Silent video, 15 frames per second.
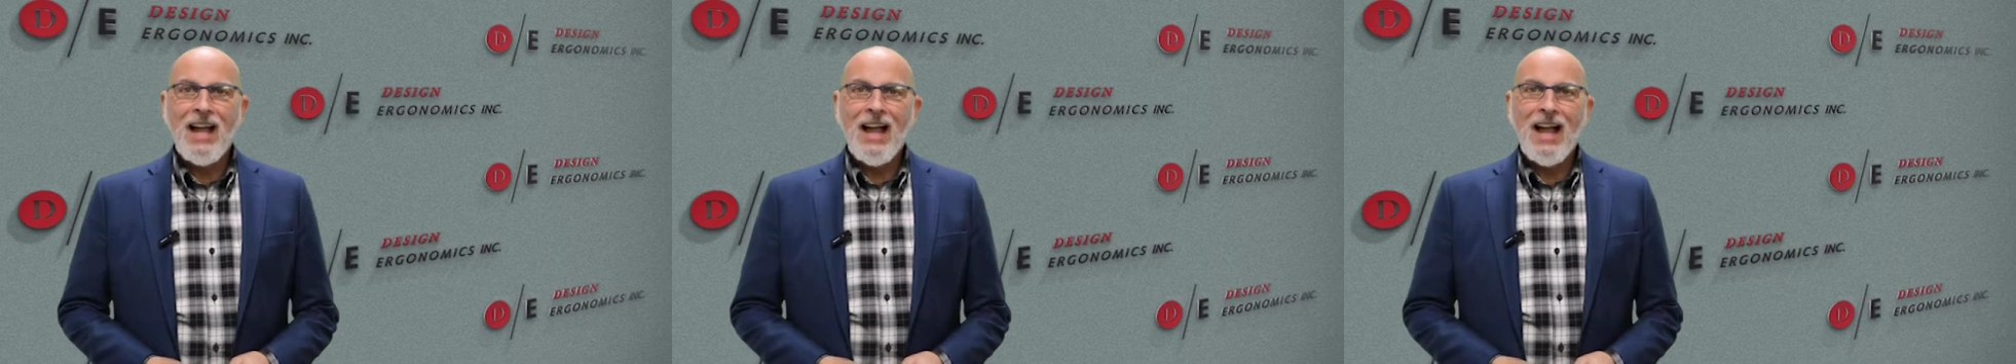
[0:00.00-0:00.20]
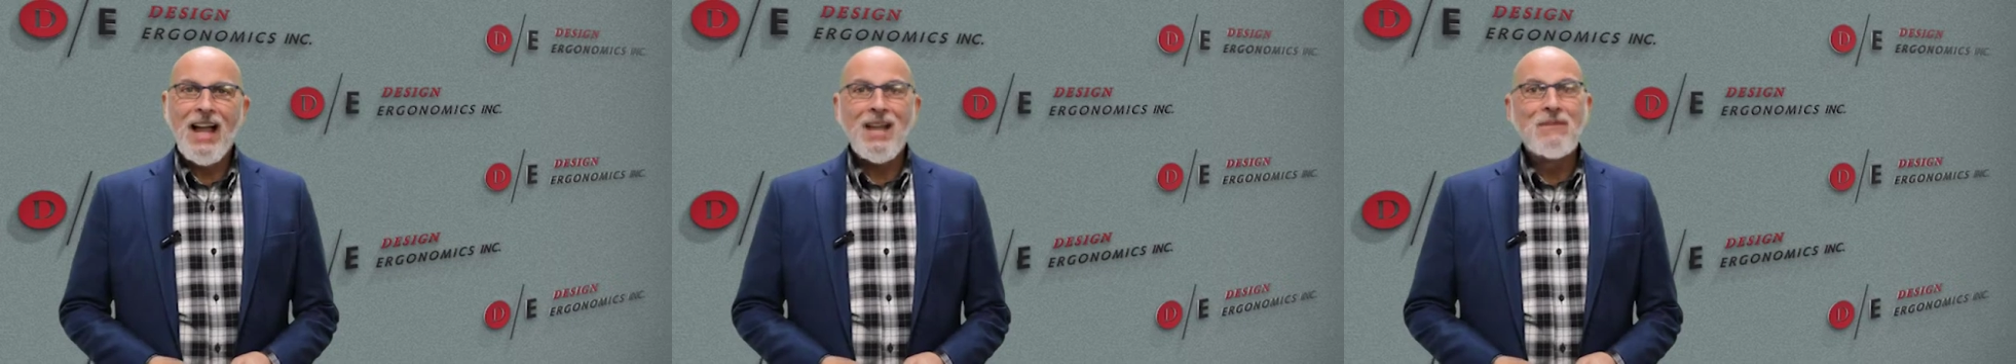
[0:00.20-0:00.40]

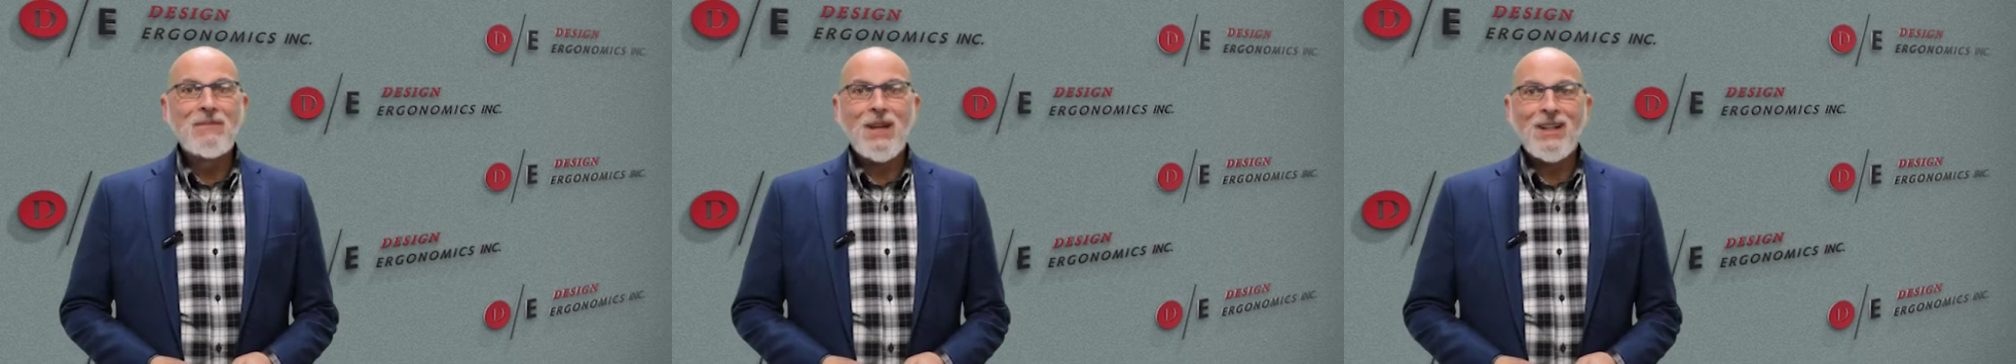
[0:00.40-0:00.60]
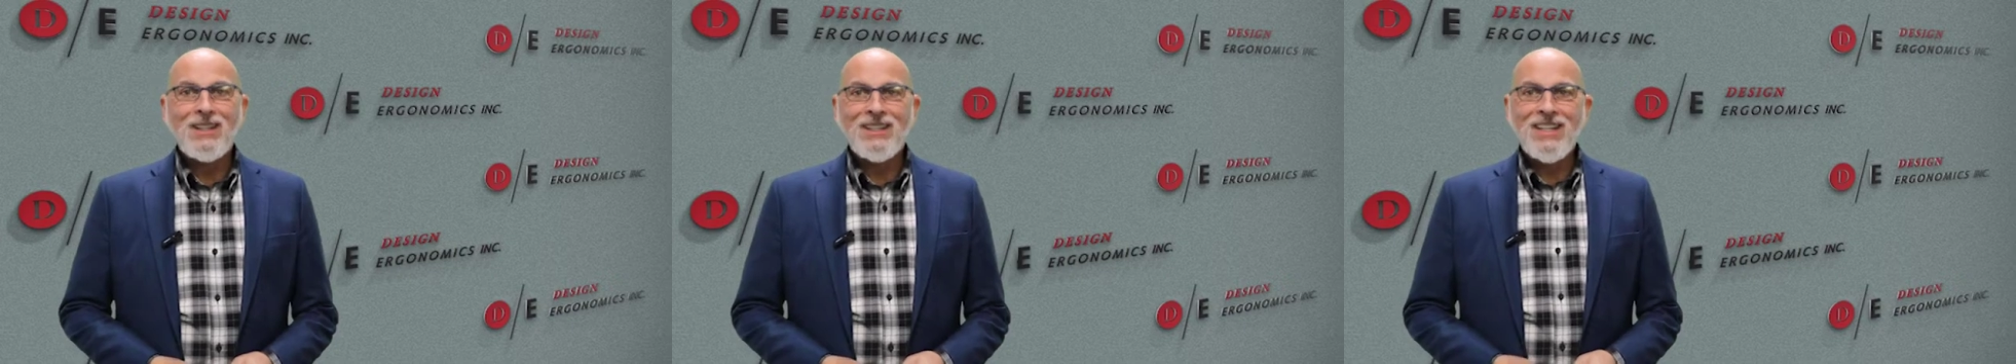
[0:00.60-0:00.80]
Hi, I'm
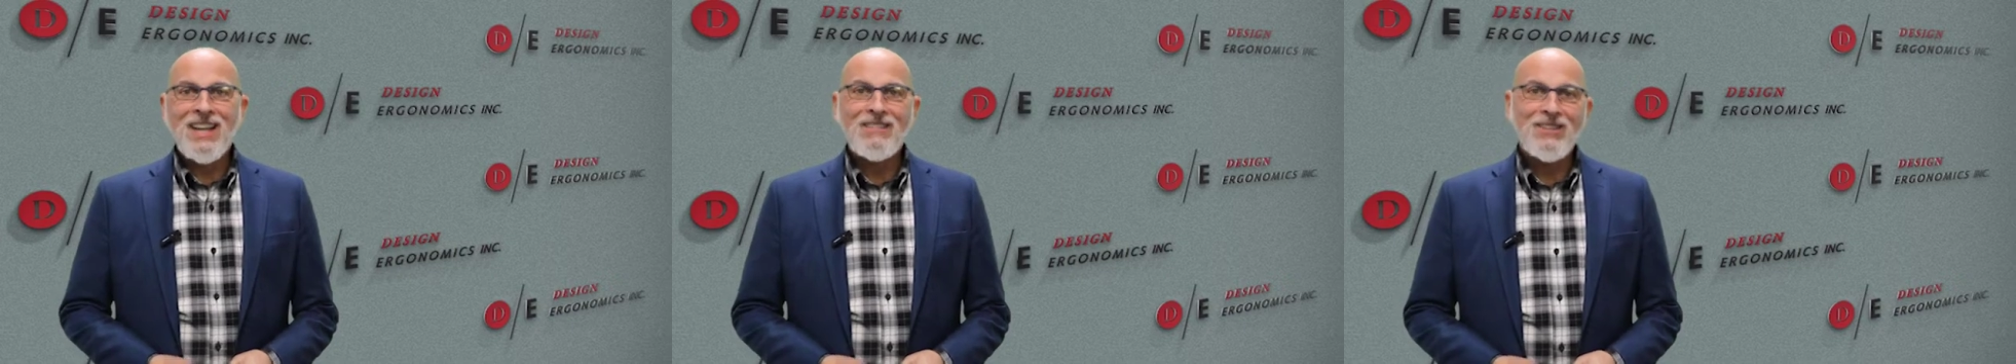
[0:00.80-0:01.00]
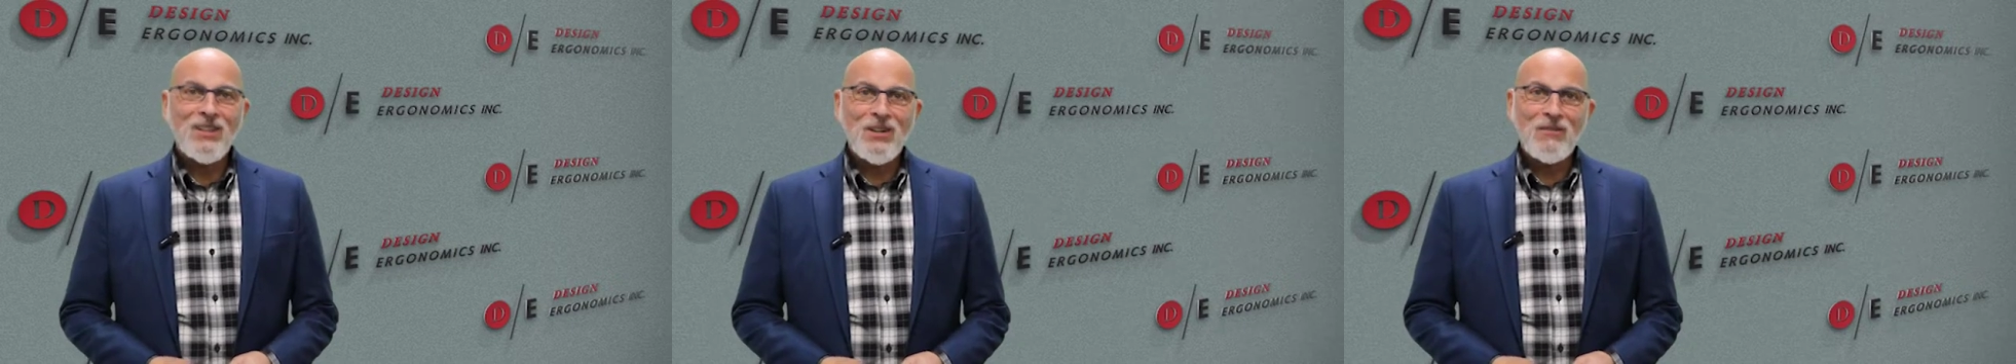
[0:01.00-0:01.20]
Dr.
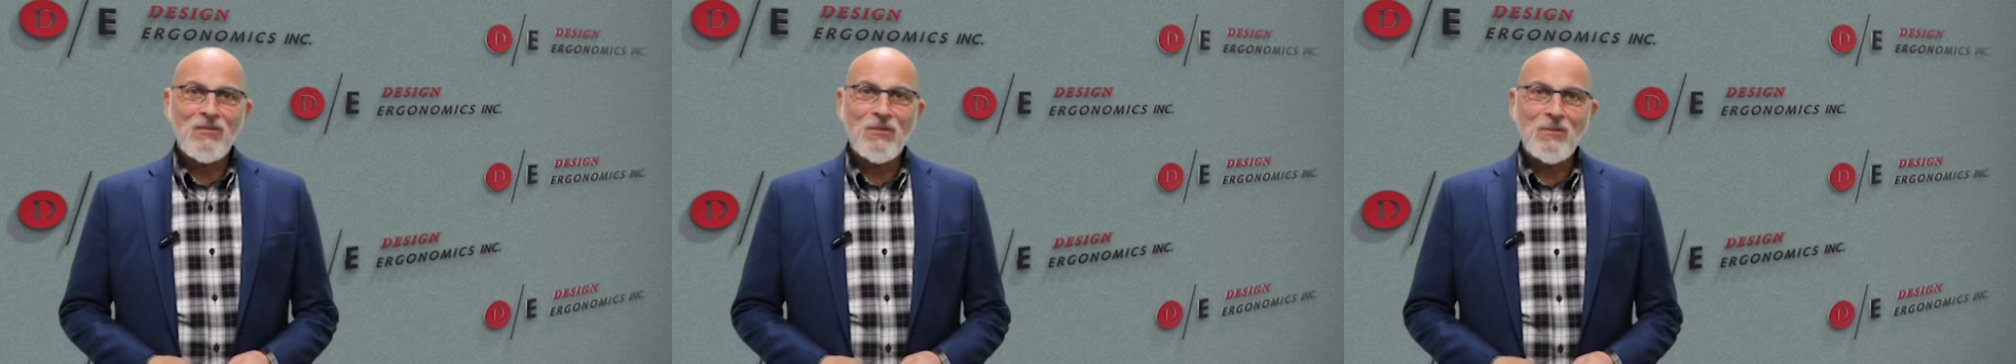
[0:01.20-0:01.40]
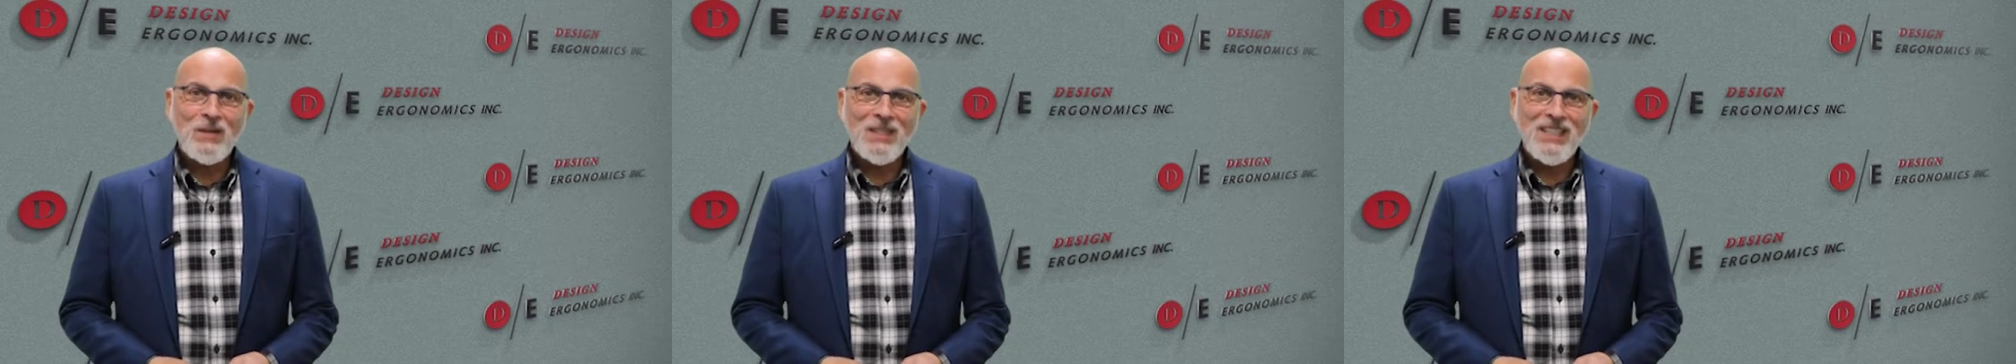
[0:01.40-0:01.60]
Taylor Hearn
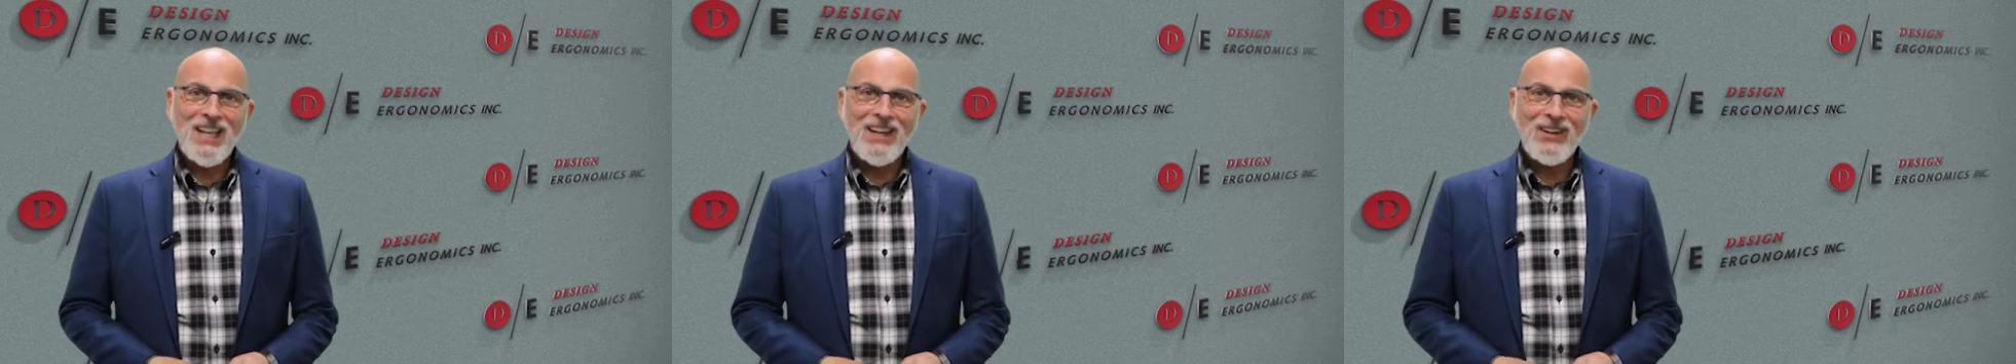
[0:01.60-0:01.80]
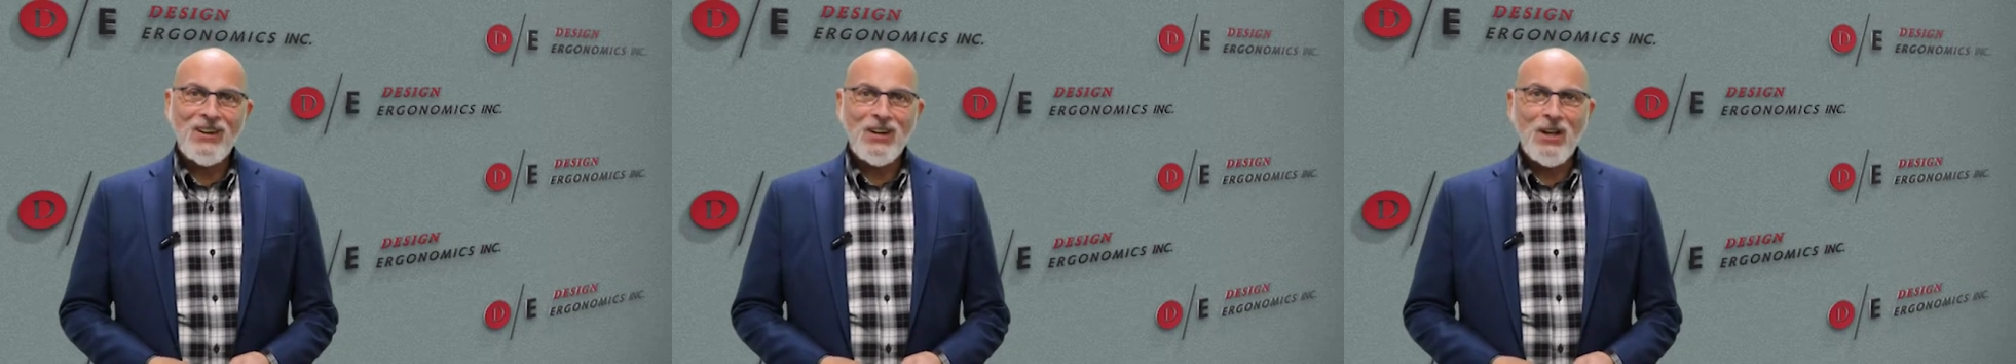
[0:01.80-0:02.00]
from Design
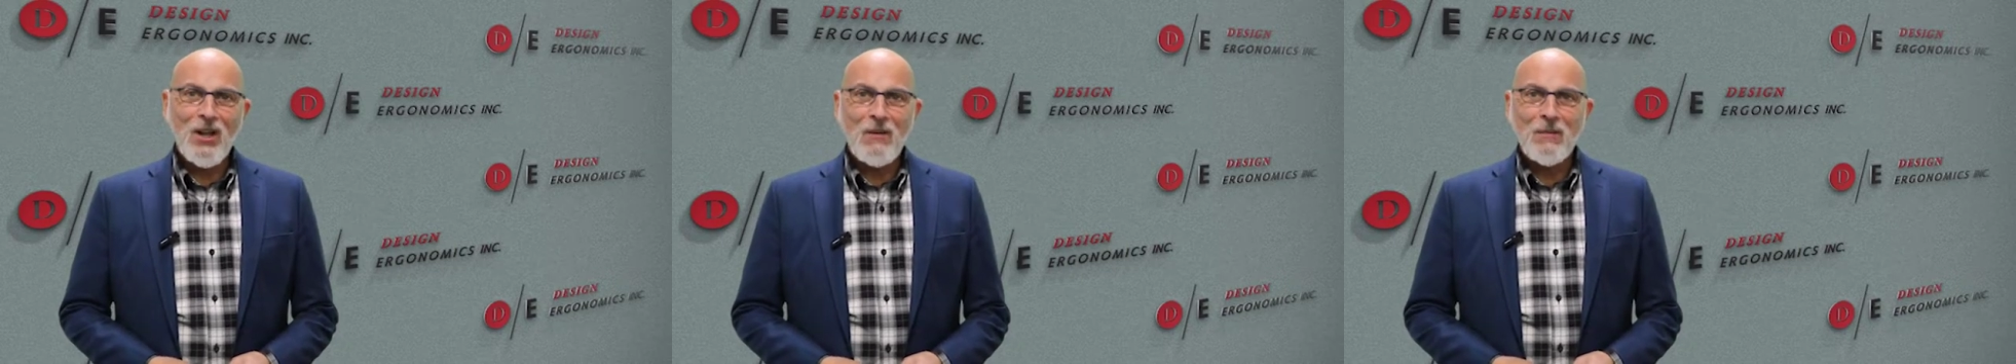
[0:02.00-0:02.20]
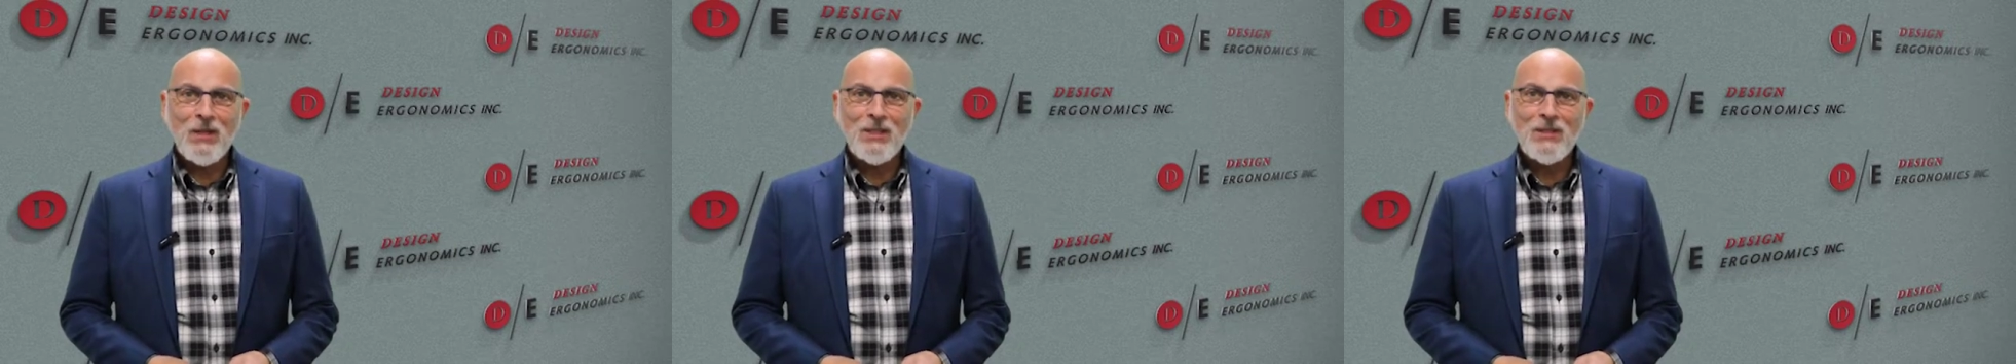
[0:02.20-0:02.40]

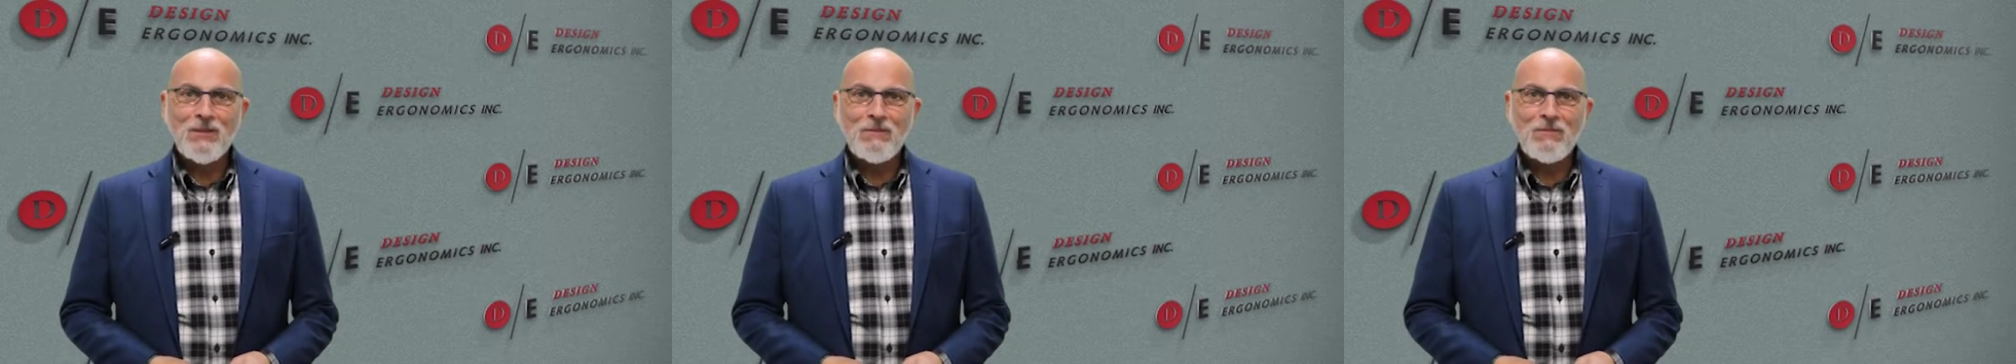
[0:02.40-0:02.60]
Ergonomics.